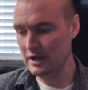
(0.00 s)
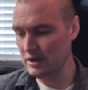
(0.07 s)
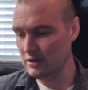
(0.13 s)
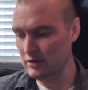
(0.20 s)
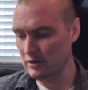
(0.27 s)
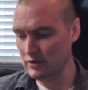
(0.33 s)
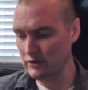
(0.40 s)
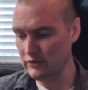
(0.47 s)
R
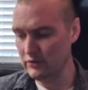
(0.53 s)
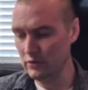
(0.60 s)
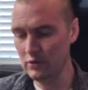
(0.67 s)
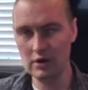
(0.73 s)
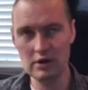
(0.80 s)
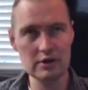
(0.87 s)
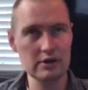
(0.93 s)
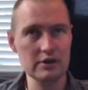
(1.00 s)
equals
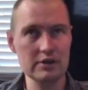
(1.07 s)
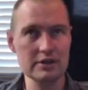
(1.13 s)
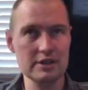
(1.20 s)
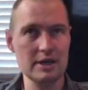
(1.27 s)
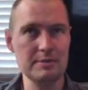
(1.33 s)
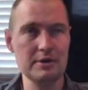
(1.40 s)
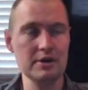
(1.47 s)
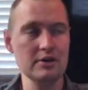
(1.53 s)
4 as long as I
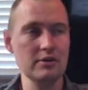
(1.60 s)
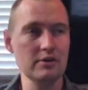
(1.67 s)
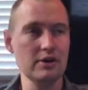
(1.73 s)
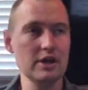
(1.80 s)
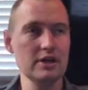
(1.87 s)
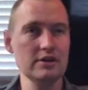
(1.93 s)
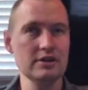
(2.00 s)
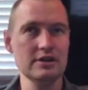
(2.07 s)
type it in
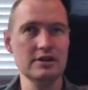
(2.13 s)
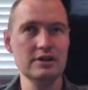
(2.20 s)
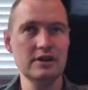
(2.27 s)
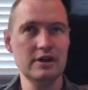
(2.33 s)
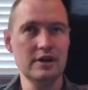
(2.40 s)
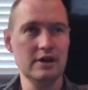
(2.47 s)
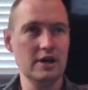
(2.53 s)
correctly.